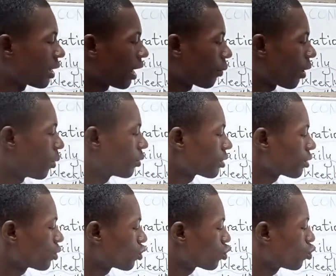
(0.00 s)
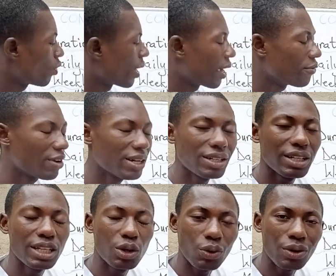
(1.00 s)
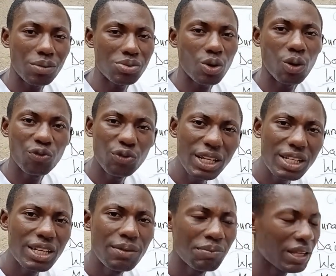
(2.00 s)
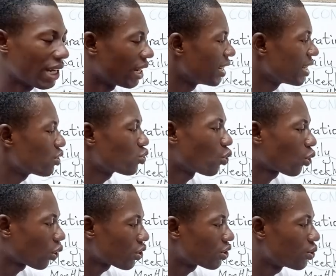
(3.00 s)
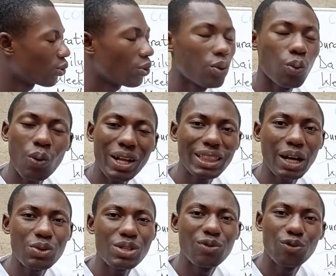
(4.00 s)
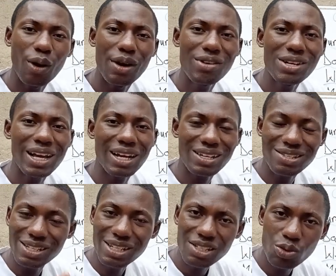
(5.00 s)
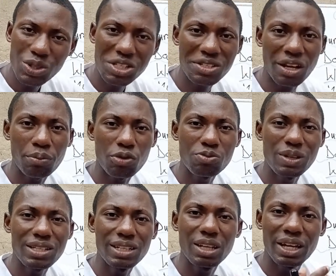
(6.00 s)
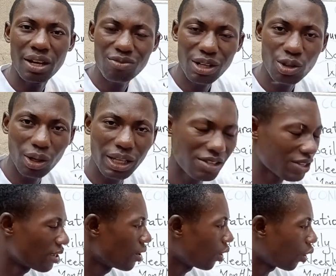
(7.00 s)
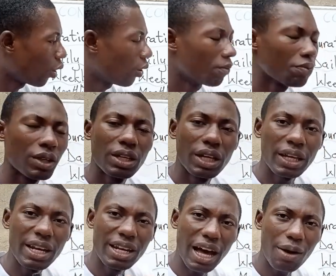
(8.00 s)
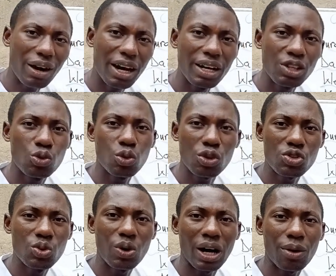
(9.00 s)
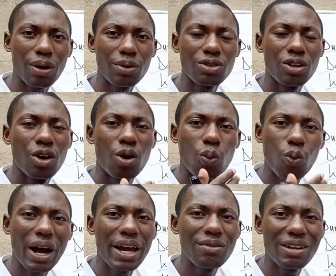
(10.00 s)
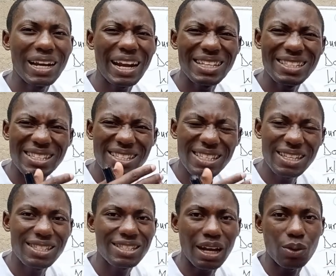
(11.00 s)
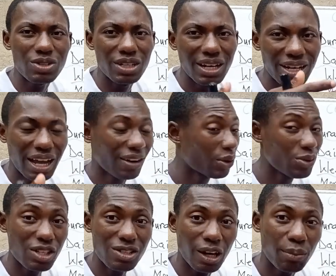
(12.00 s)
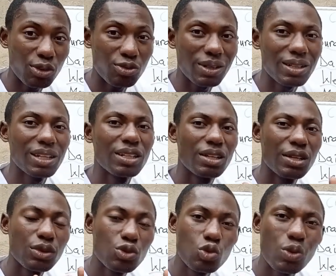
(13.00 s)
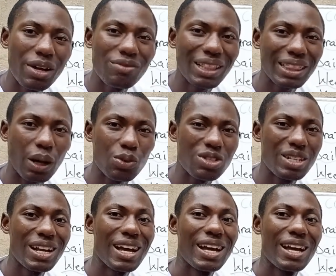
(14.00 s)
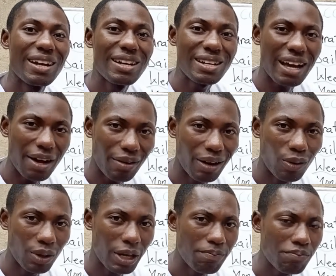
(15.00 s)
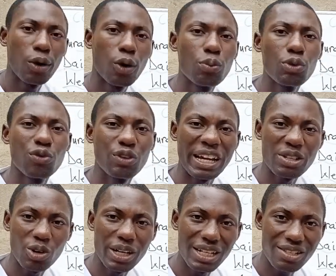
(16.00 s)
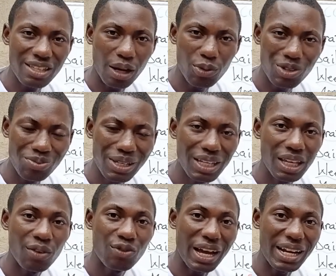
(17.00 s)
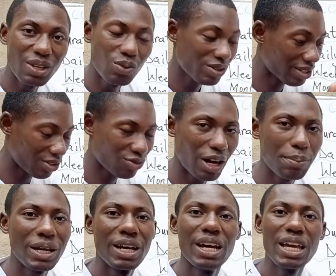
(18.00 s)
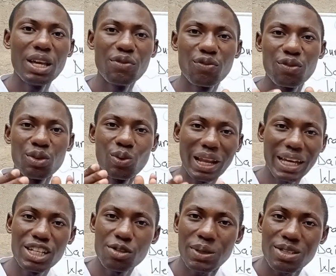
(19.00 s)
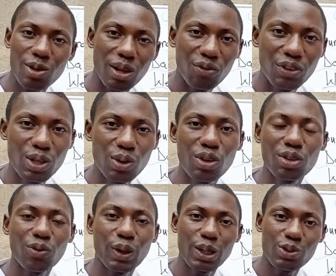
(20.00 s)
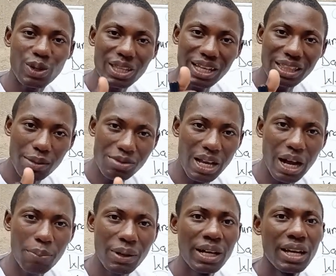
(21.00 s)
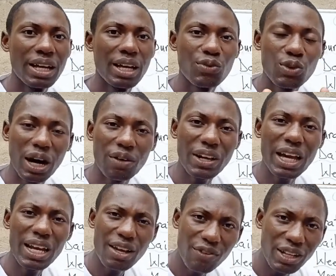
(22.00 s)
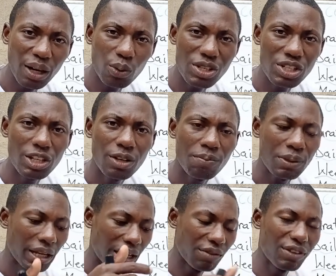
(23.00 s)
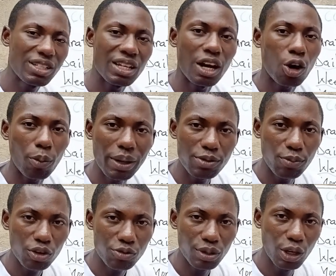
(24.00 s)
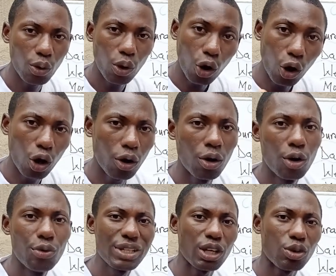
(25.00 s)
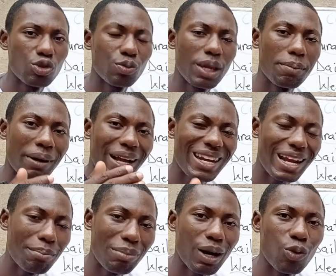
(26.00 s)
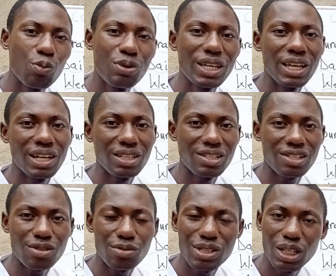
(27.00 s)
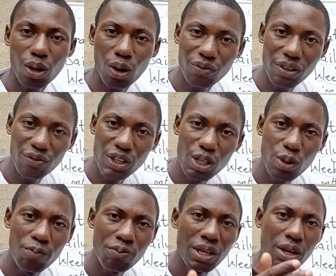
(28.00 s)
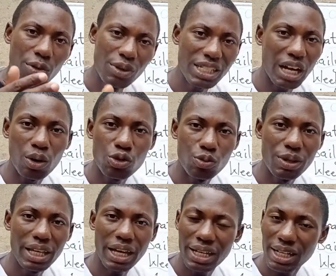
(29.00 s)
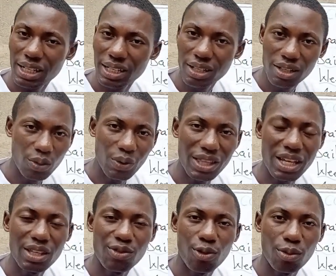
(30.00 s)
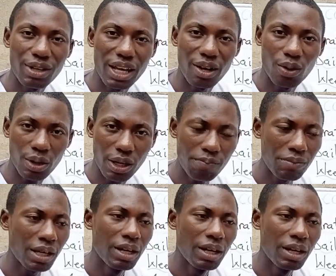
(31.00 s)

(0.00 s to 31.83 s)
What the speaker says: around 200 kilograms of feed, and then this will cost you 1,400 Ghana cedis, which is approximately $100, or in naira it will cost you around 196,000 naira, which is approximately 200,000 naira. Okay, I hope you've enjoyed this time with me. If you are new, subscribe. If you like this particular video, don't forget to hit the thumbs up. If you have any further question, leave it in the comment box below or reach out to me. My number will be in the description of the video. Reach out to me and then we take it from there. Okay,